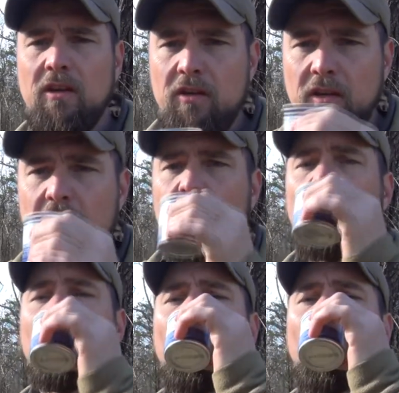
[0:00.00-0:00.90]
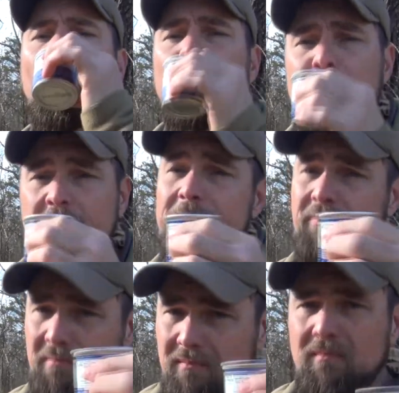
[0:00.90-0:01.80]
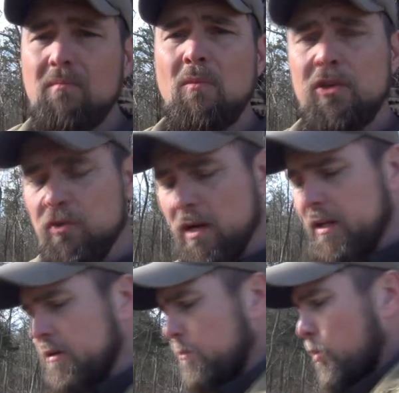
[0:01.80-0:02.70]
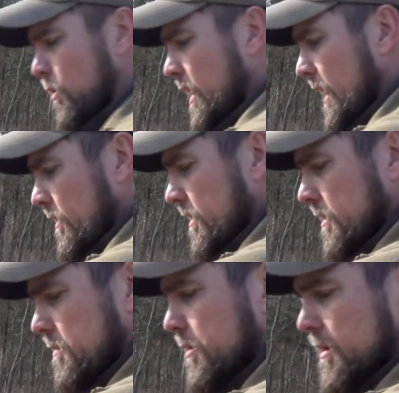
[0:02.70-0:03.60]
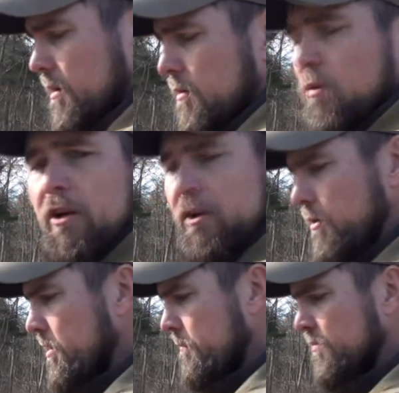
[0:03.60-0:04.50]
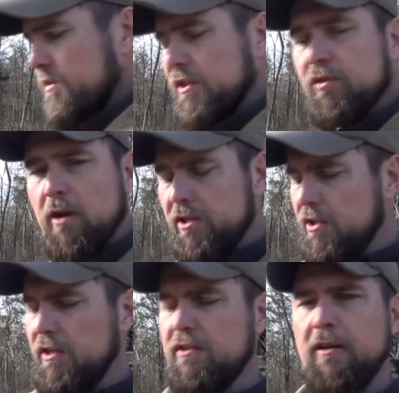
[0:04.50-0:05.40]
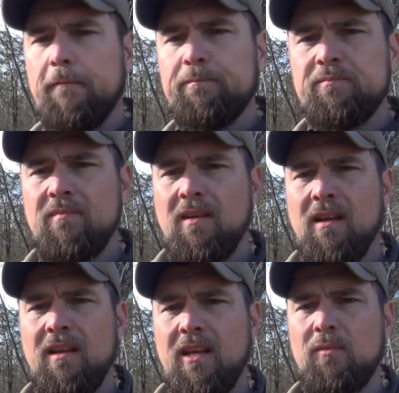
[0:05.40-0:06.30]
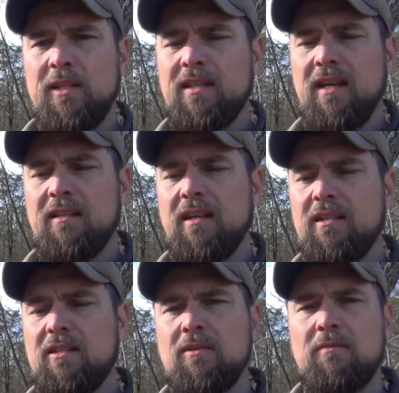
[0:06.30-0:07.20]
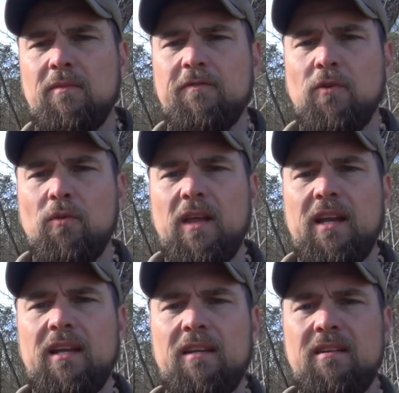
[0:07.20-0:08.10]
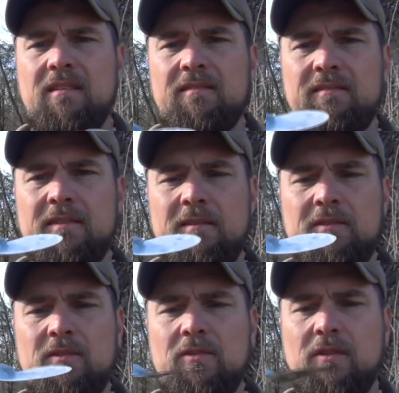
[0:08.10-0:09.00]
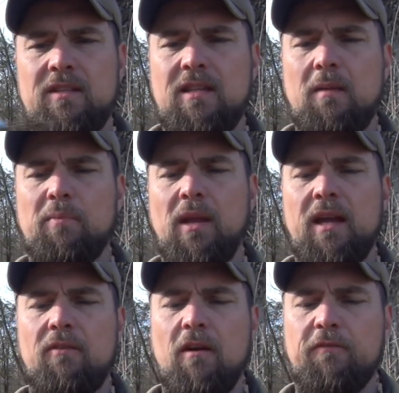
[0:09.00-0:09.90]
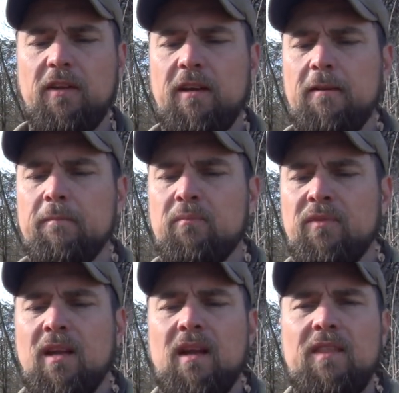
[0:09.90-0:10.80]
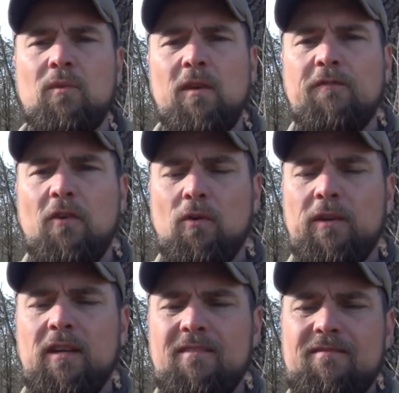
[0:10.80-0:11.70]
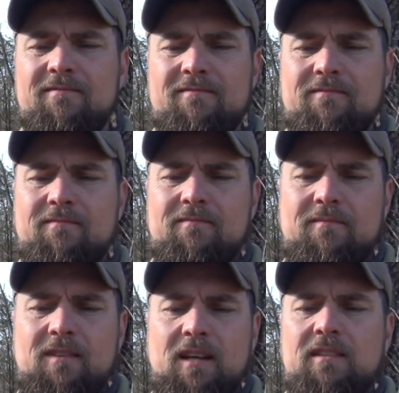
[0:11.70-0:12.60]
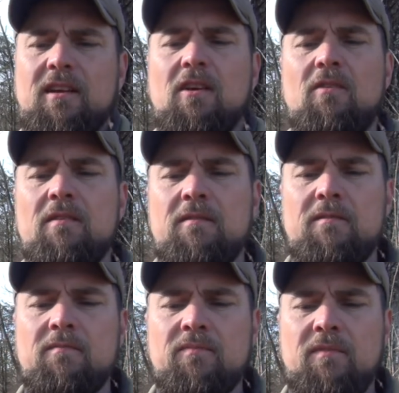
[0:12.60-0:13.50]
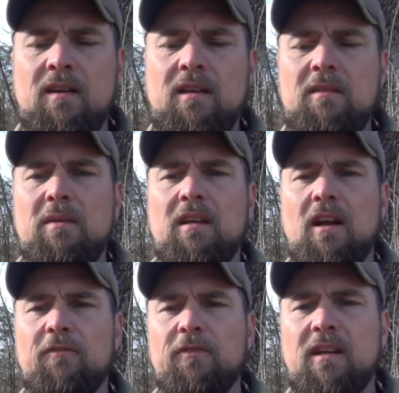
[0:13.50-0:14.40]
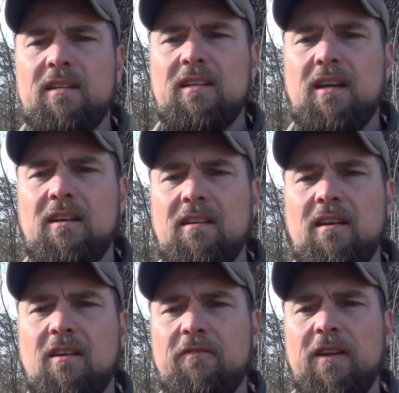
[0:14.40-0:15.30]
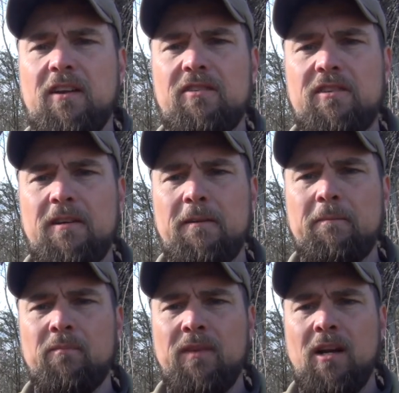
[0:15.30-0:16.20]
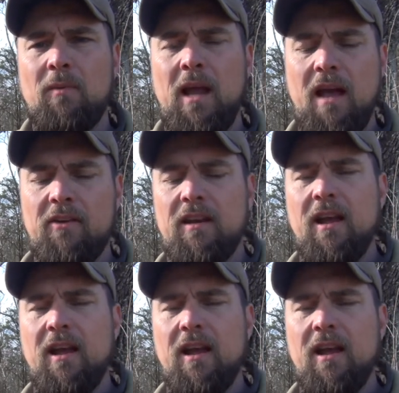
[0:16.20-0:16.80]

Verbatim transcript: You can either drink it or pour it out, depending on what your situation is. Again, we take this, we fold that in so it's on the same plane roughly and then we fold it like so. Again, being careful not to cut our fingers. There we have it.